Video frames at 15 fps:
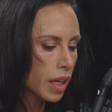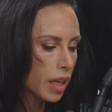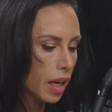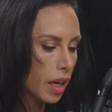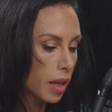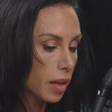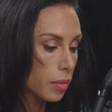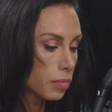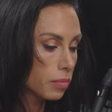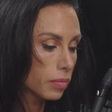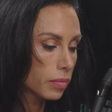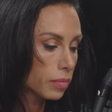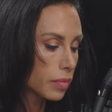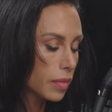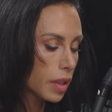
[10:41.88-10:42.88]
Um,
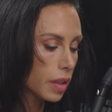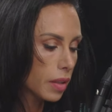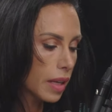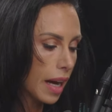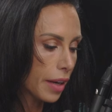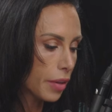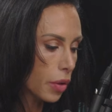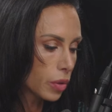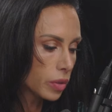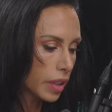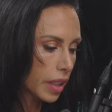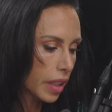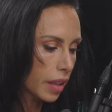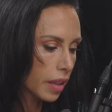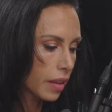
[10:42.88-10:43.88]
not
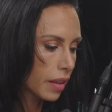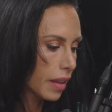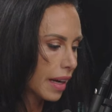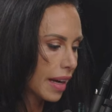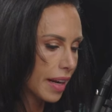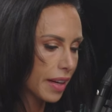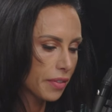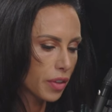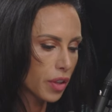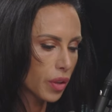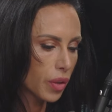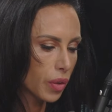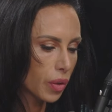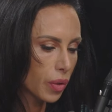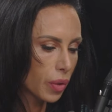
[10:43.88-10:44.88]
only have
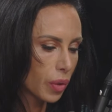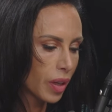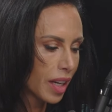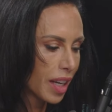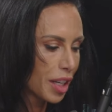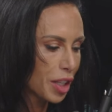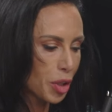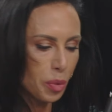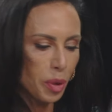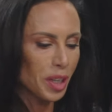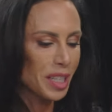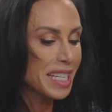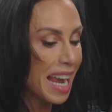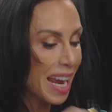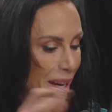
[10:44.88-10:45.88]
you, you
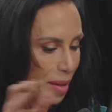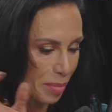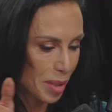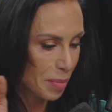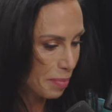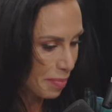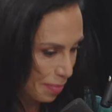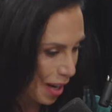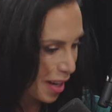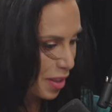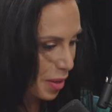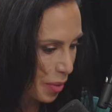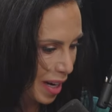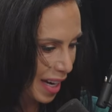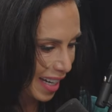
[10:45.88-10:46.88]
were named, by
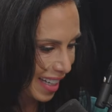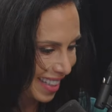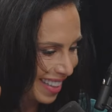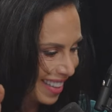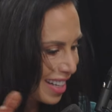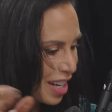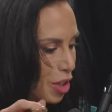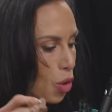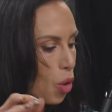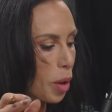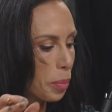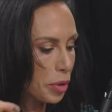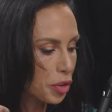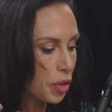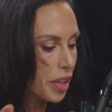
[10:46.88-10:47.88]
the way,
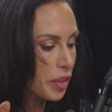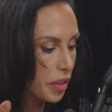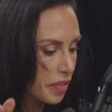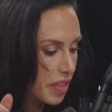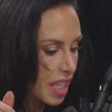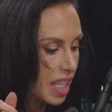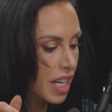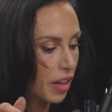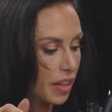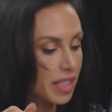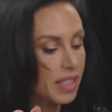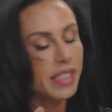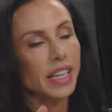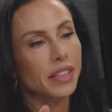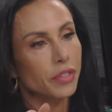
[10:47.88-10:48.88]
Corporate Trainer of the Year
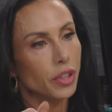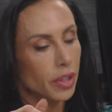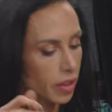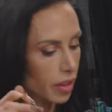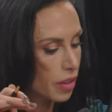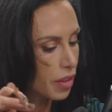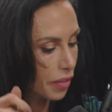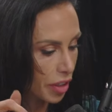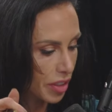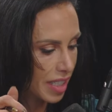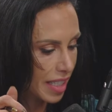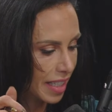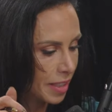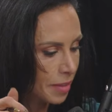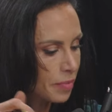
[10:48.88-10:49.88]
at Stanford
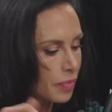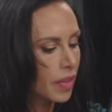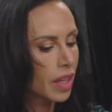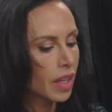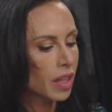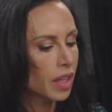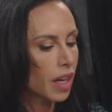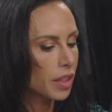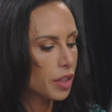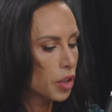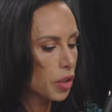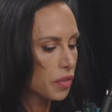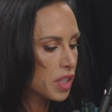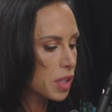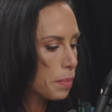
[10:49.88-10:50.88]
University.
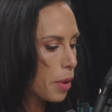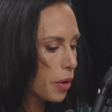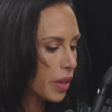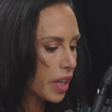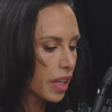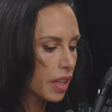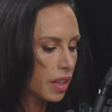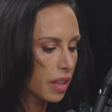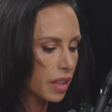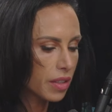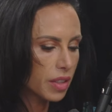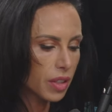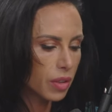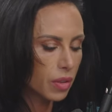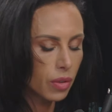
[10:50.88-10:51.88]
You've spoken
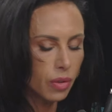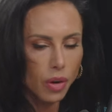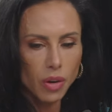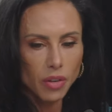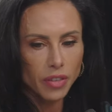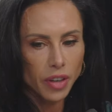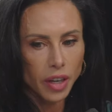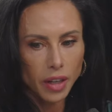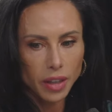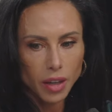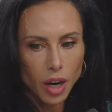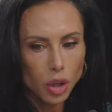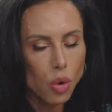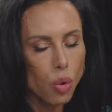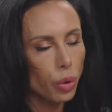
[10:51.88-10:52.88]
to over
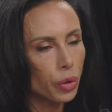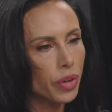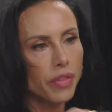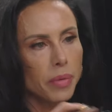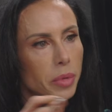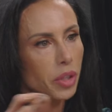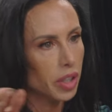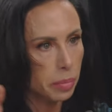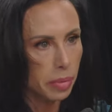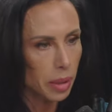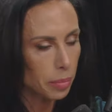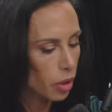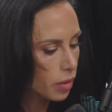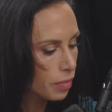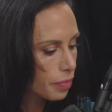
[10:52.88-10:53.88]
a quarter of a million
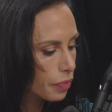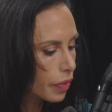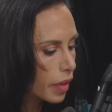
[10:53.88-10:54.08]
people.